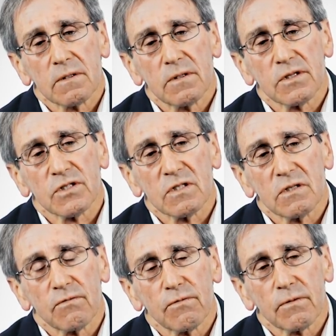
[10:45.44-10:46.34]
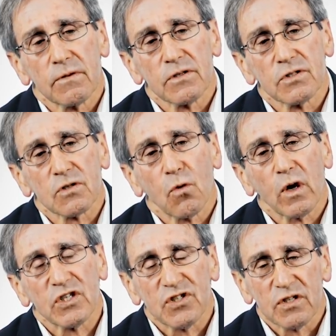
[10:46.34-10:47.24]
this
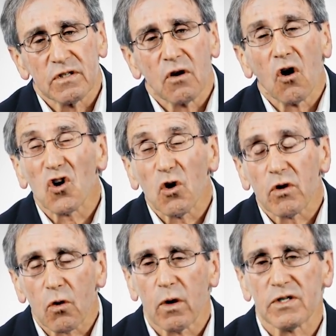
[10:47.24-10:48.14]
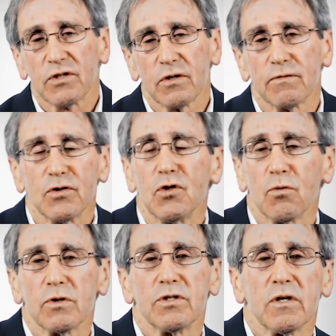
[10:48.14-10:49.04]
question, ongoing question of
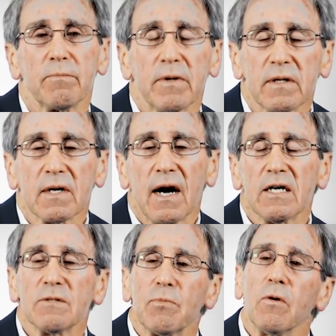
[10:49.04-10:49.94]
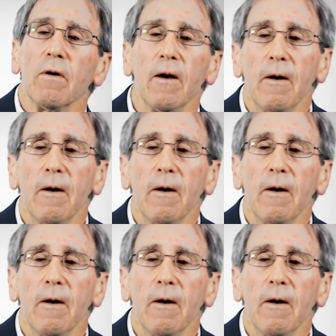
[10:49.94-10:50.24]
stewardship in the gospel,